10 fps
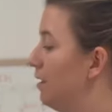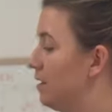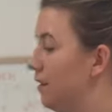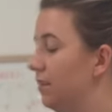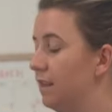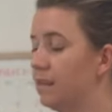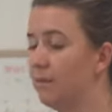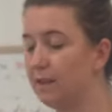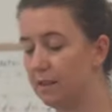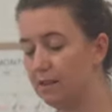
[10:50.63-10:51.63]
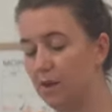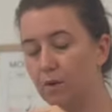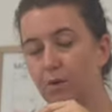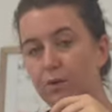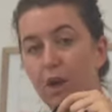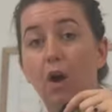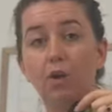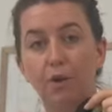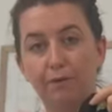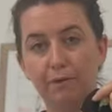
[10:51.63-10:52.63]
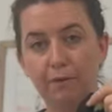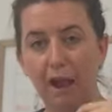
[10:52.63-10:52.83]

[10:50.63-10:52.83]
So this one sold on offer for